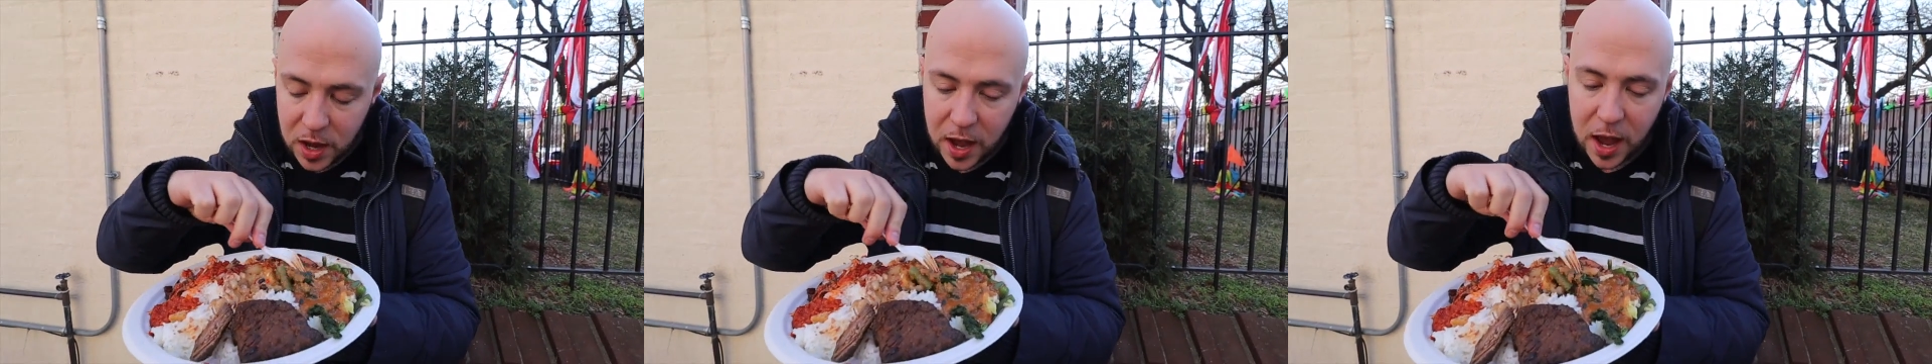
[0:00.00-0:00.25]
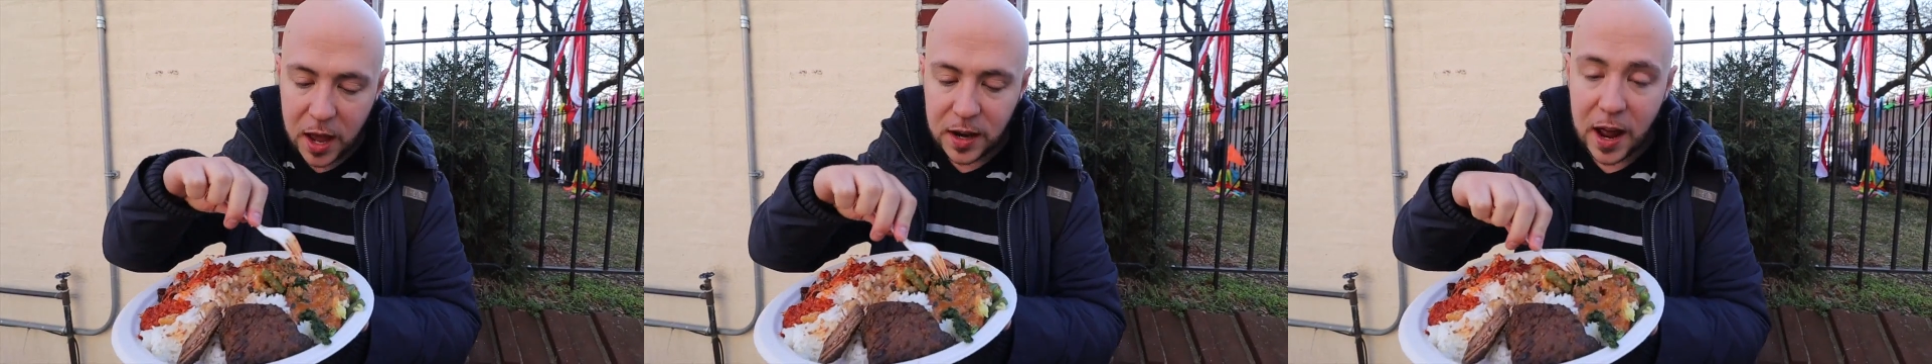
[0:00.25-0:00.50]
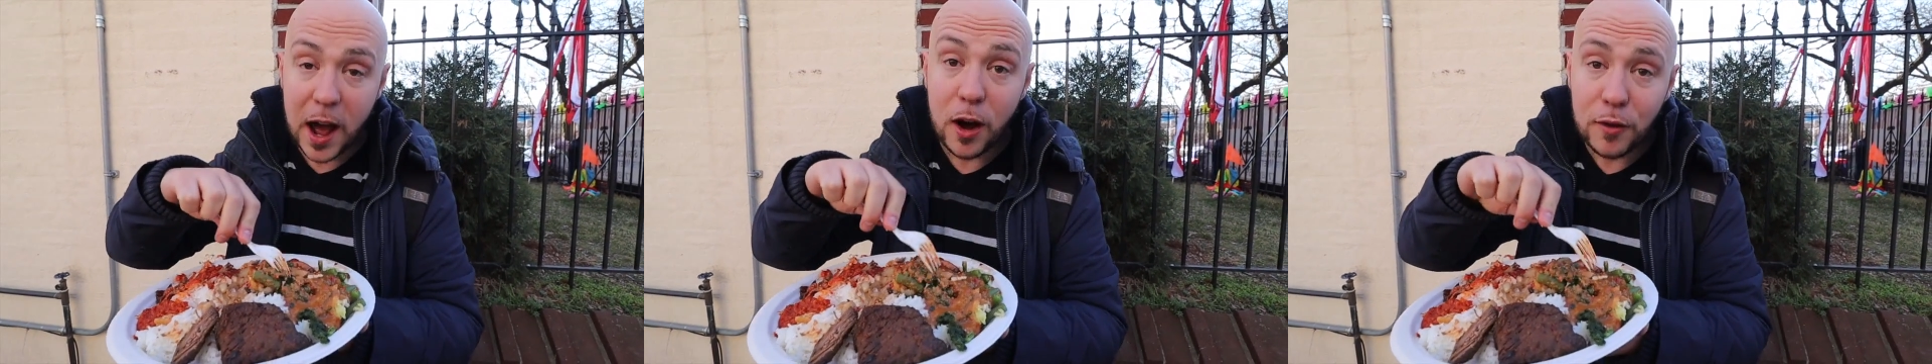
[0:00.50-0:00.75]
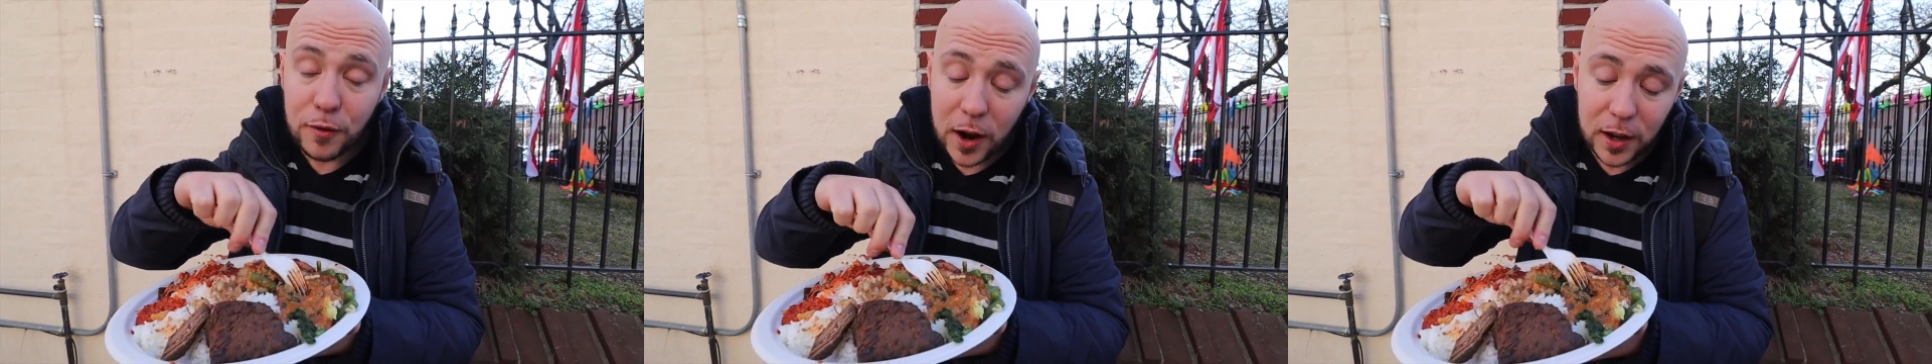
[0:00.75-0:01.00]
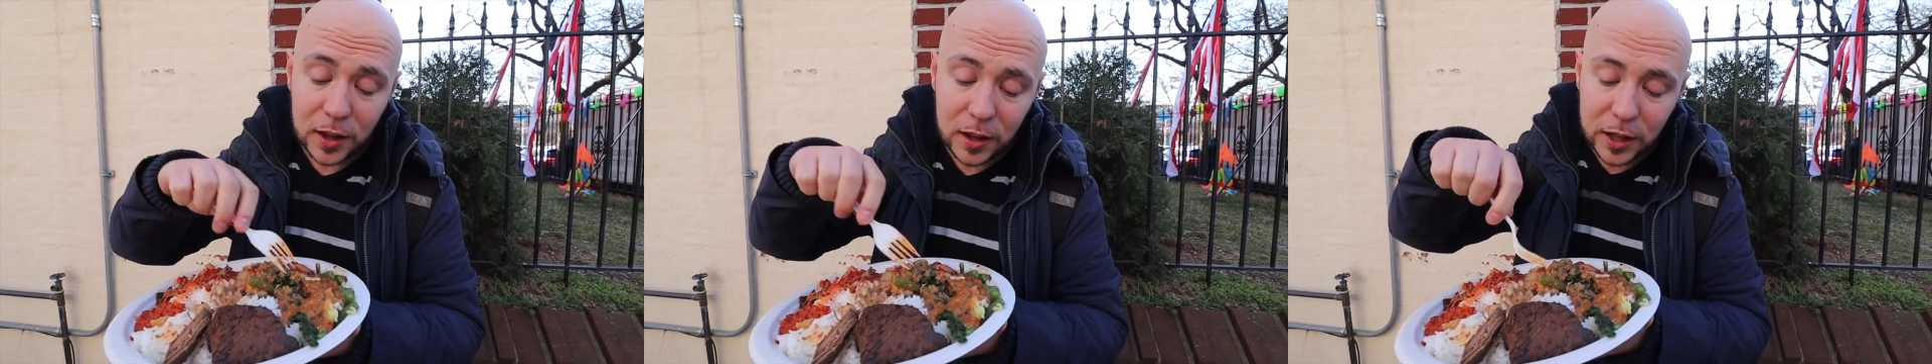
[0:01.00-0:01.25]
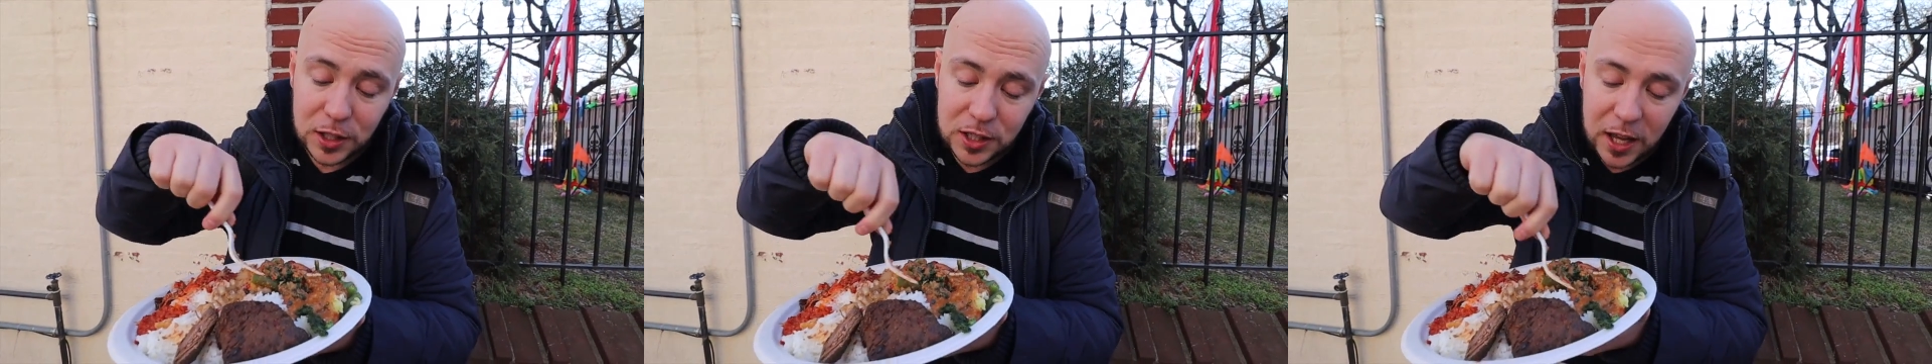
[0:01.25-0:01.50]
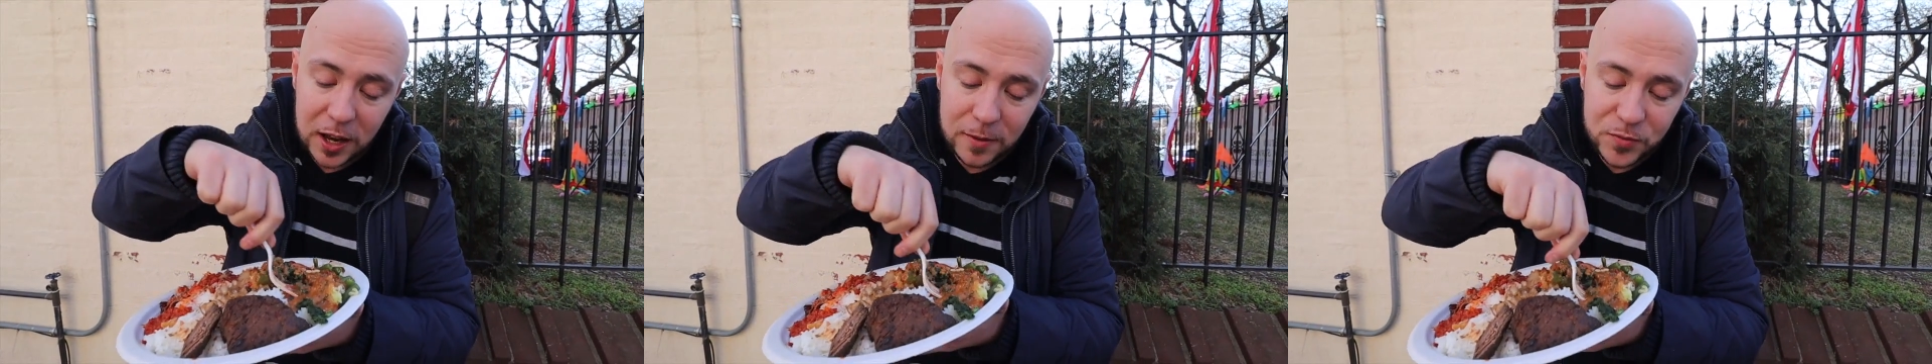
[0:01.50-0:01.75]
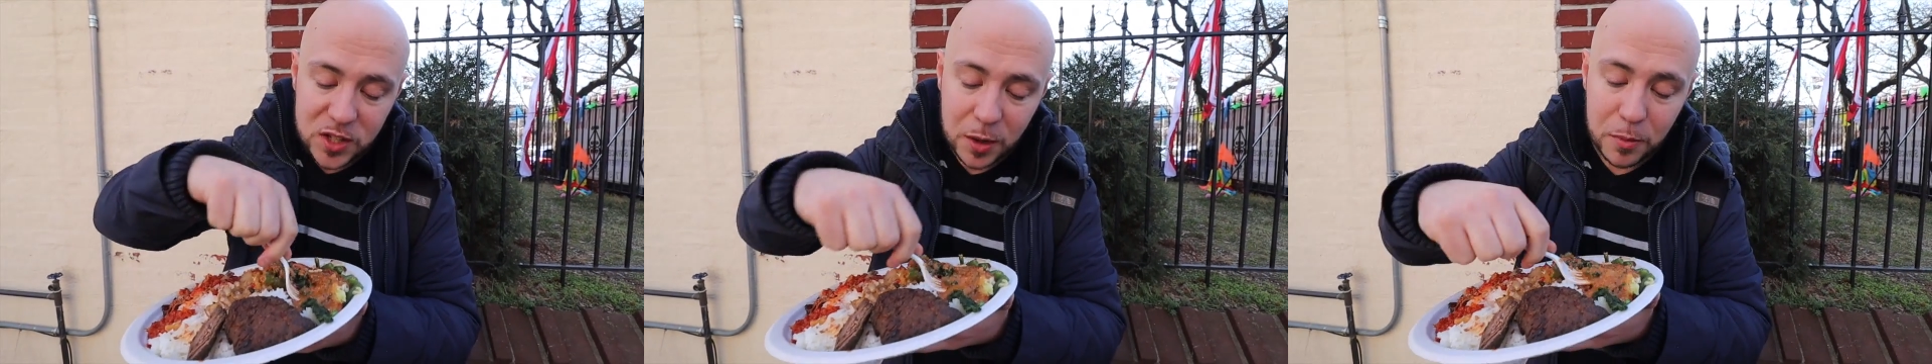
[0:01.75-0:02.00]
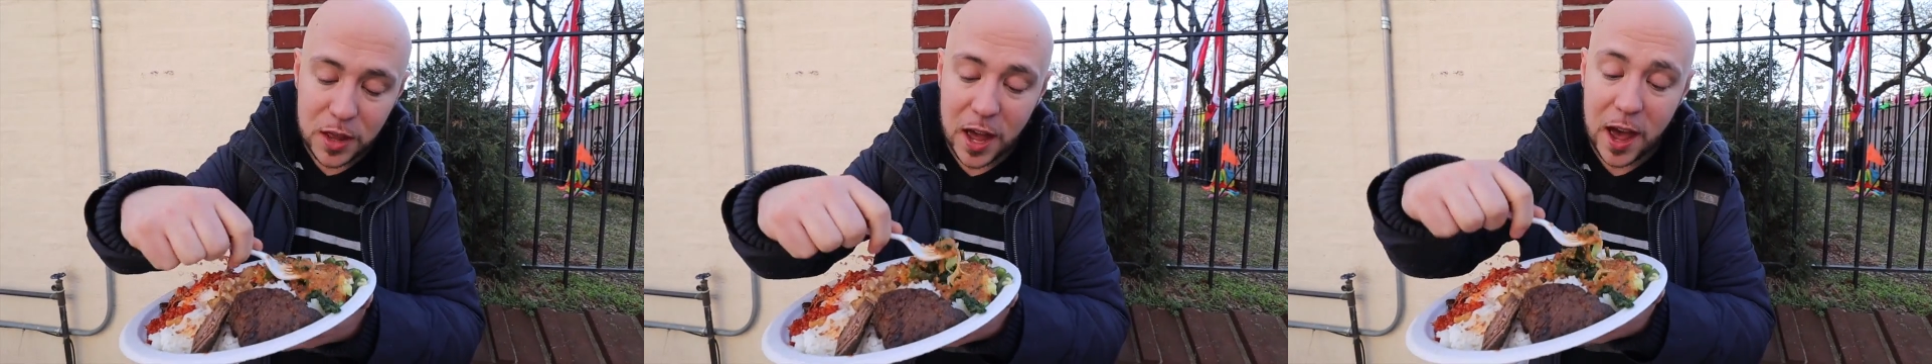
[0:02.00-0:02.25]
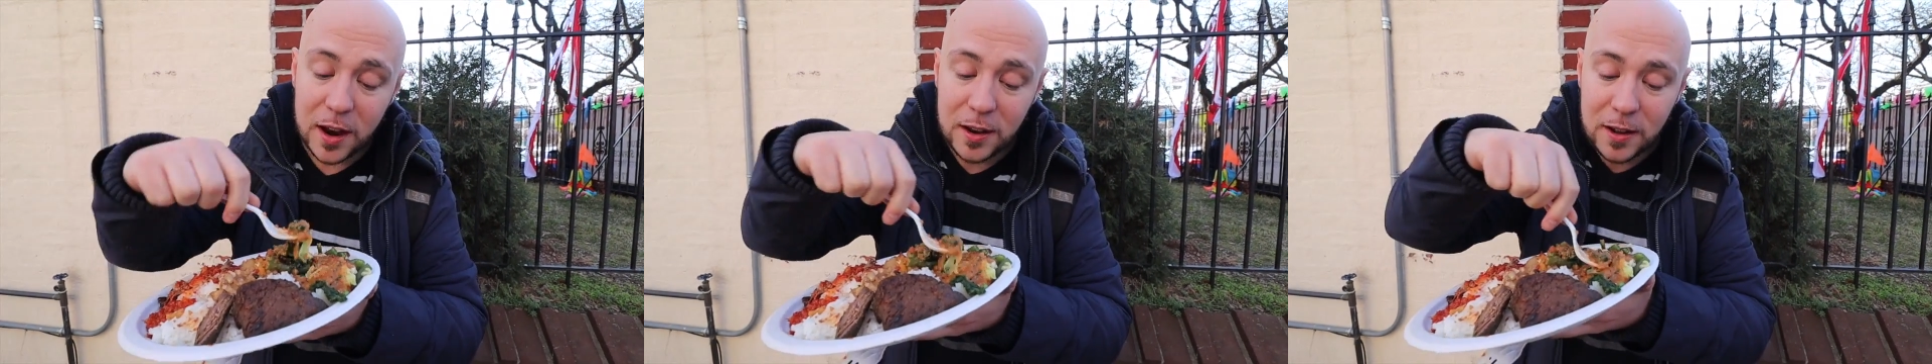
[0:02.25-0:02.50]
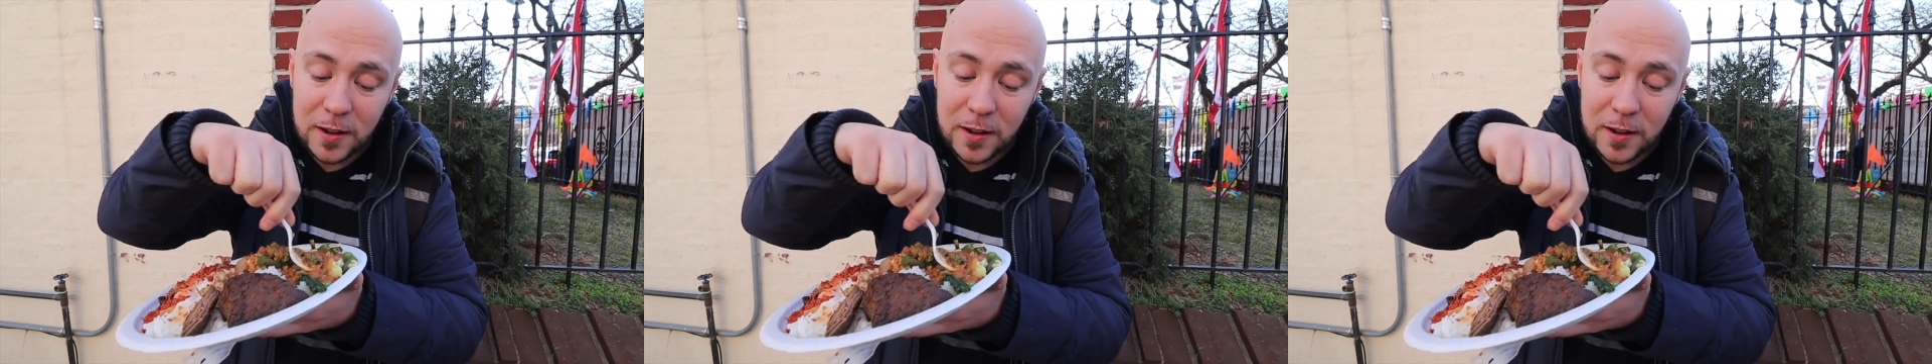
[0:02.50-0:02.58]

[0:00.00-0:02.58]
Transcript: And now, finally, let's get some of that